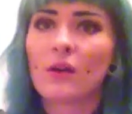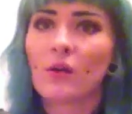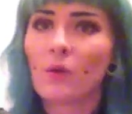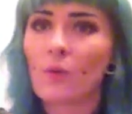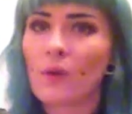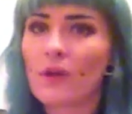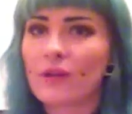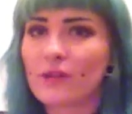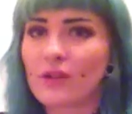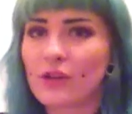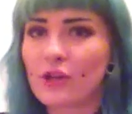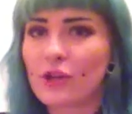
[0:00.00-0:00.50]

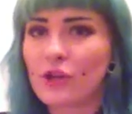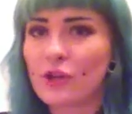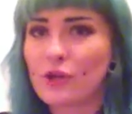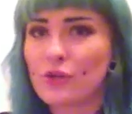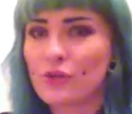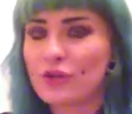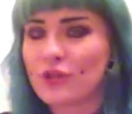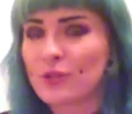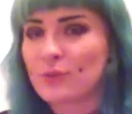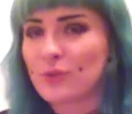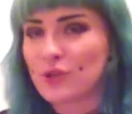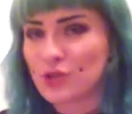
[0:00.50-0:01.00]
Whether you
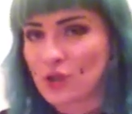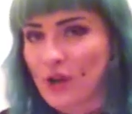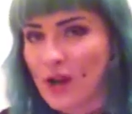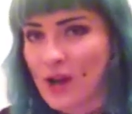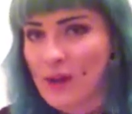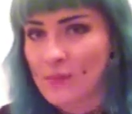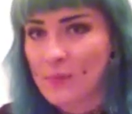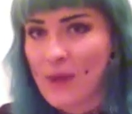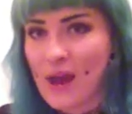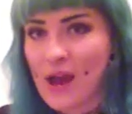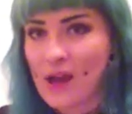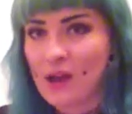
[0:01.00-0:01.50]

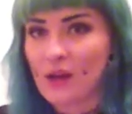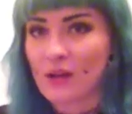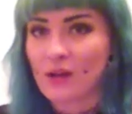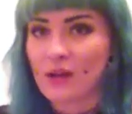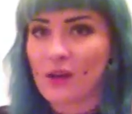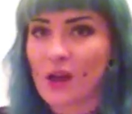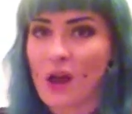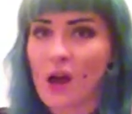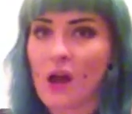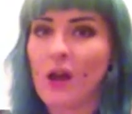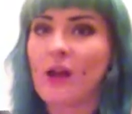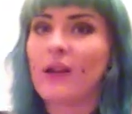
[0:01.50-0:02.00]
subscribe back or
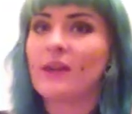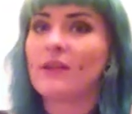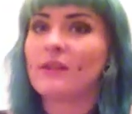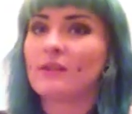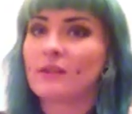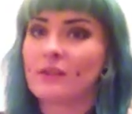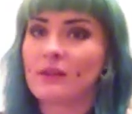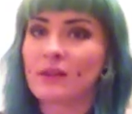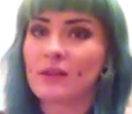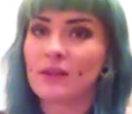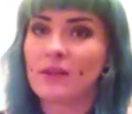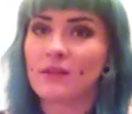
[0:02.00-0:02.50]
not,
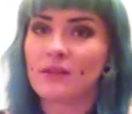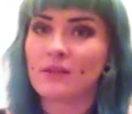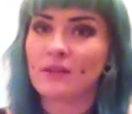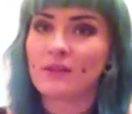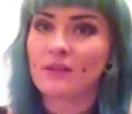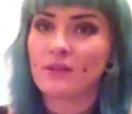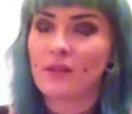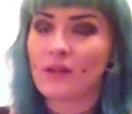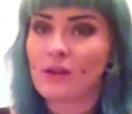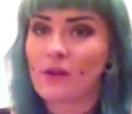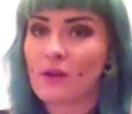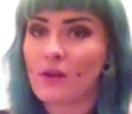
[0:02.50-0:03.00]

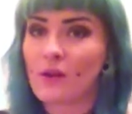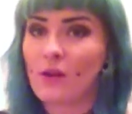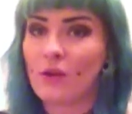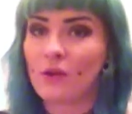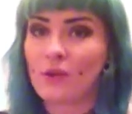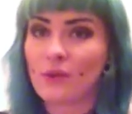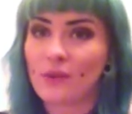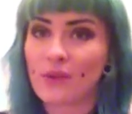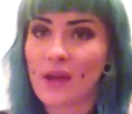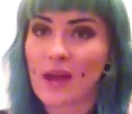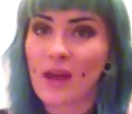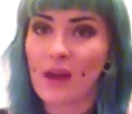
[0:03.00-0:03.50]
you
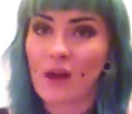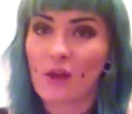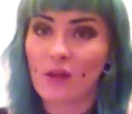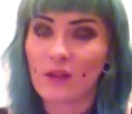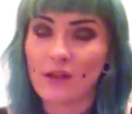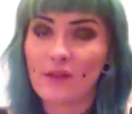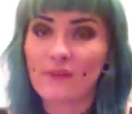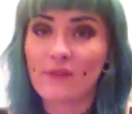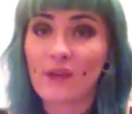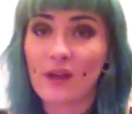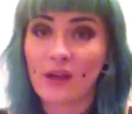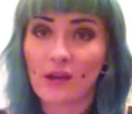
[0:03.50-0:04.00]
know, that I'll
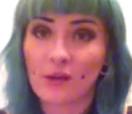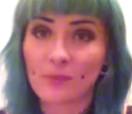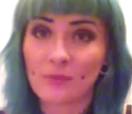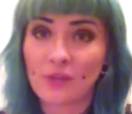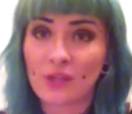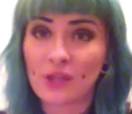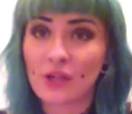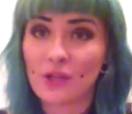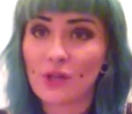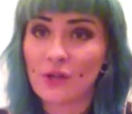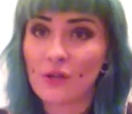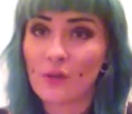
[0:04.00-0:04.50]
leave that up
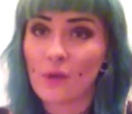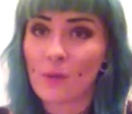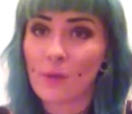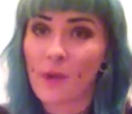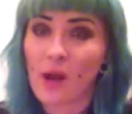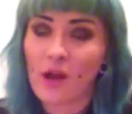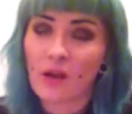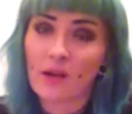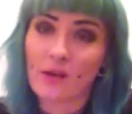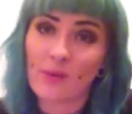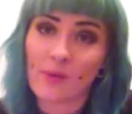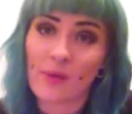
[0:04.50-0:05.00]
to you. I'm
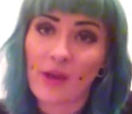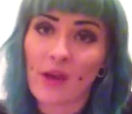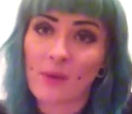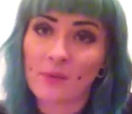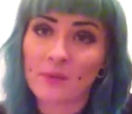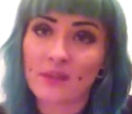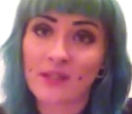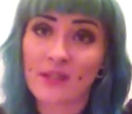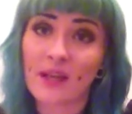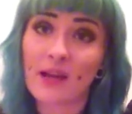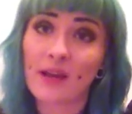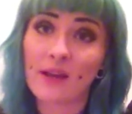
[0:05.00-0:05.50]
not going to be
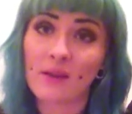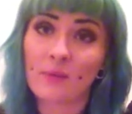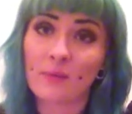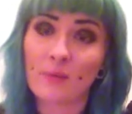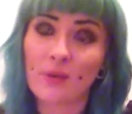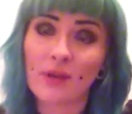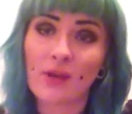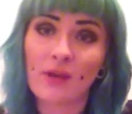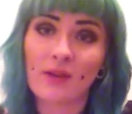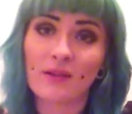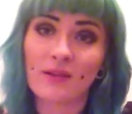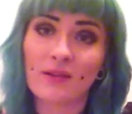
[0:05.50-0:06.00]
upset
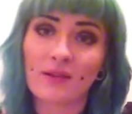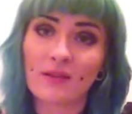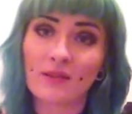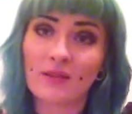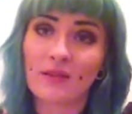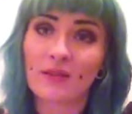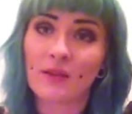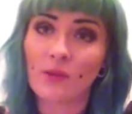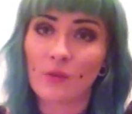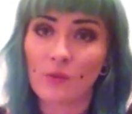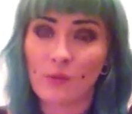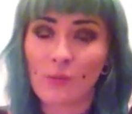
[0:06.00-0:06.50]

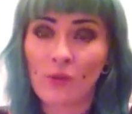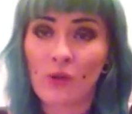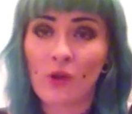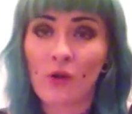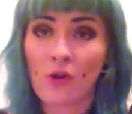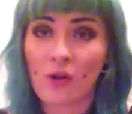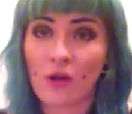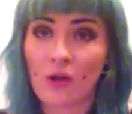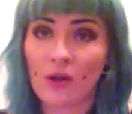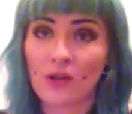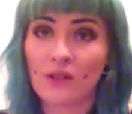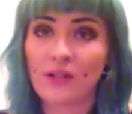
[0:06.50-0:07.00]
because it would be
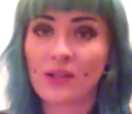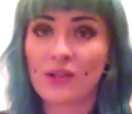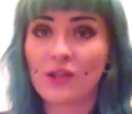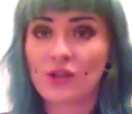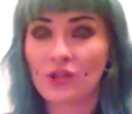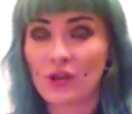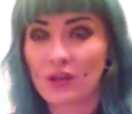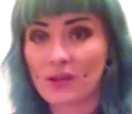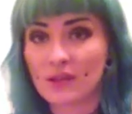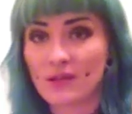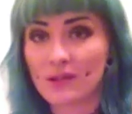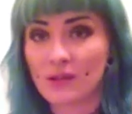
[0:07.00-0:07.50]
hard to
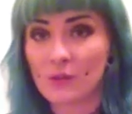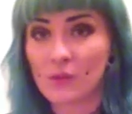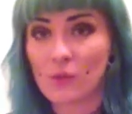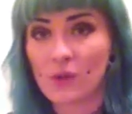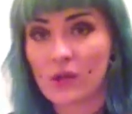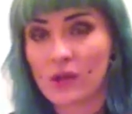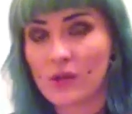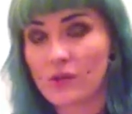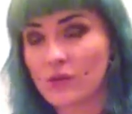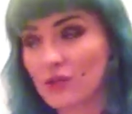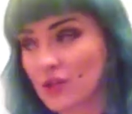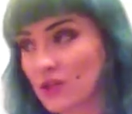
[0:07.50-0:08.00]
trust someone
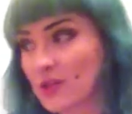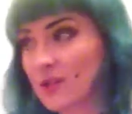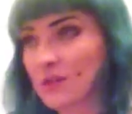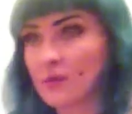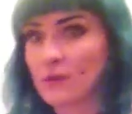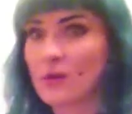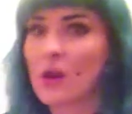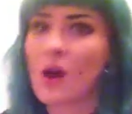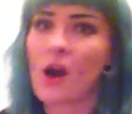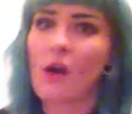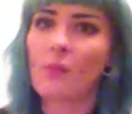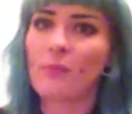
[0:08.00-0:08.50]
who just
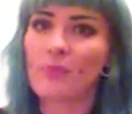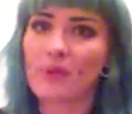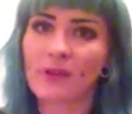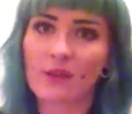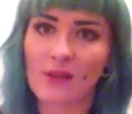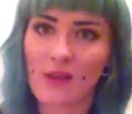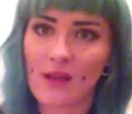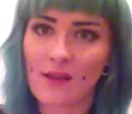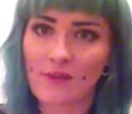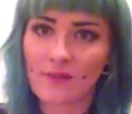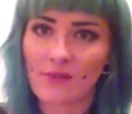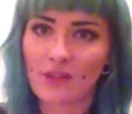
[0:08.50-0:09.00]
up and
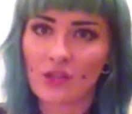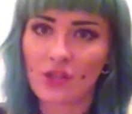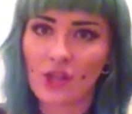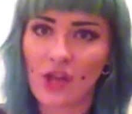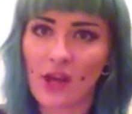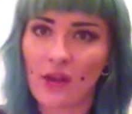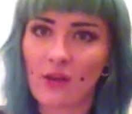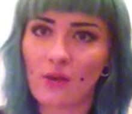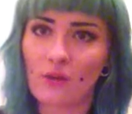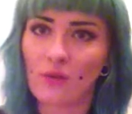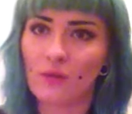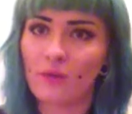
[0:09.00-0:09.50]
left the
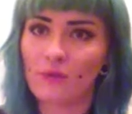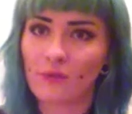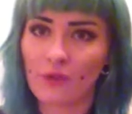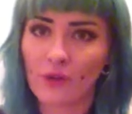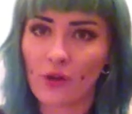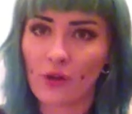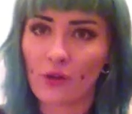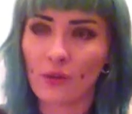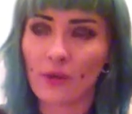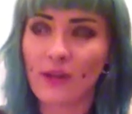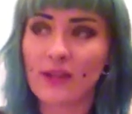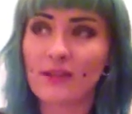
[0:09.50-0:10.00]
channel for no
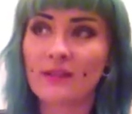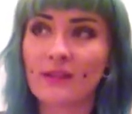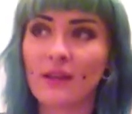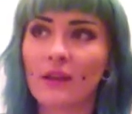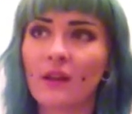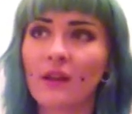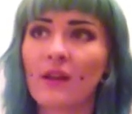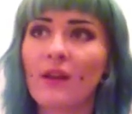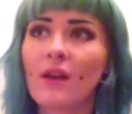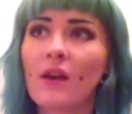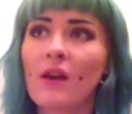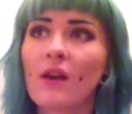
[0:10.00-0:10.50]

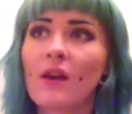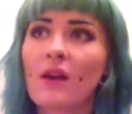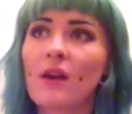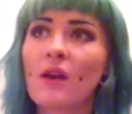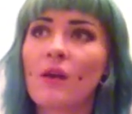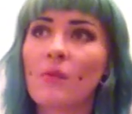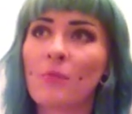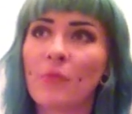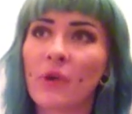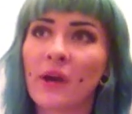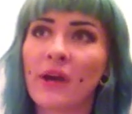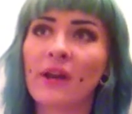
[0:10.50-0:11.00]
reason.
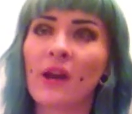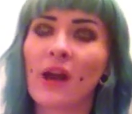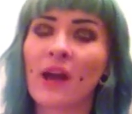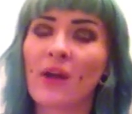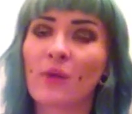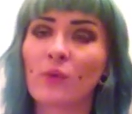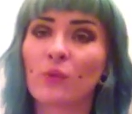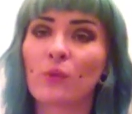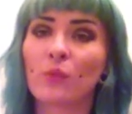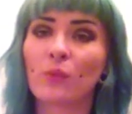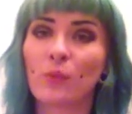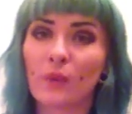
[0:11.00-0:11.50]
But
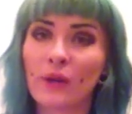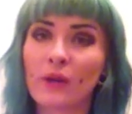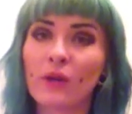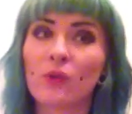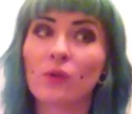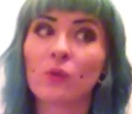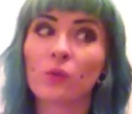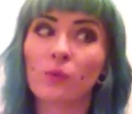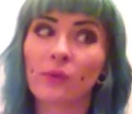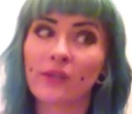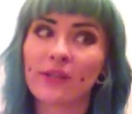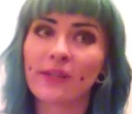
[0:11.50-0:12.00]
I
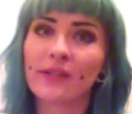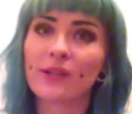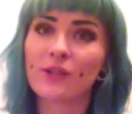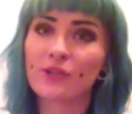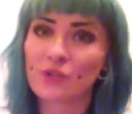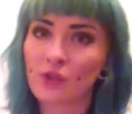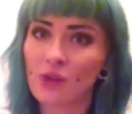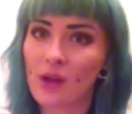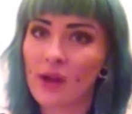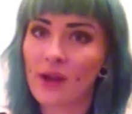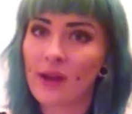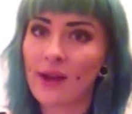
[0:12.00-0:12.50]
will really
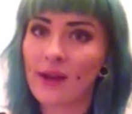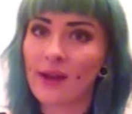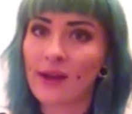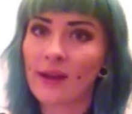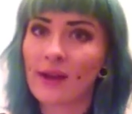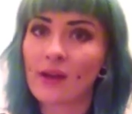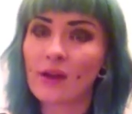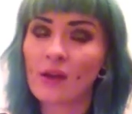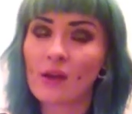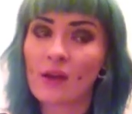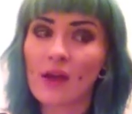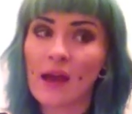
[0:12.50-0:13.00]

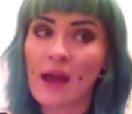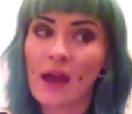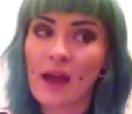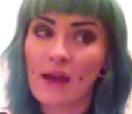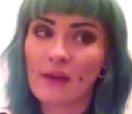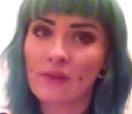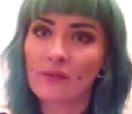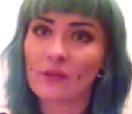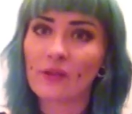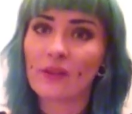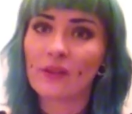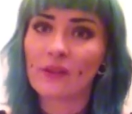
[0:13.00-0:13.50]
try
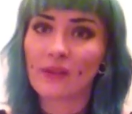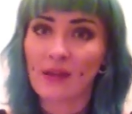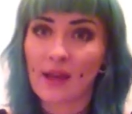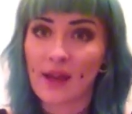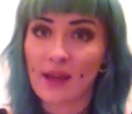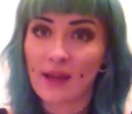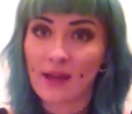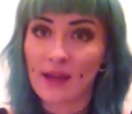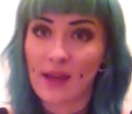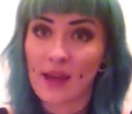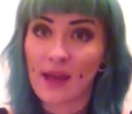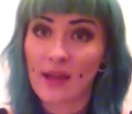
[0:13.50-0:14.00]
everything
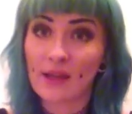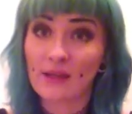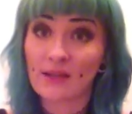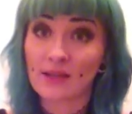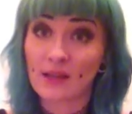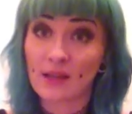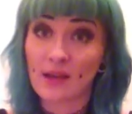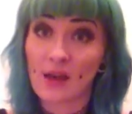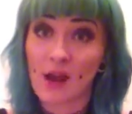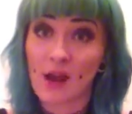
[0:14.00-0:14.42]
I can to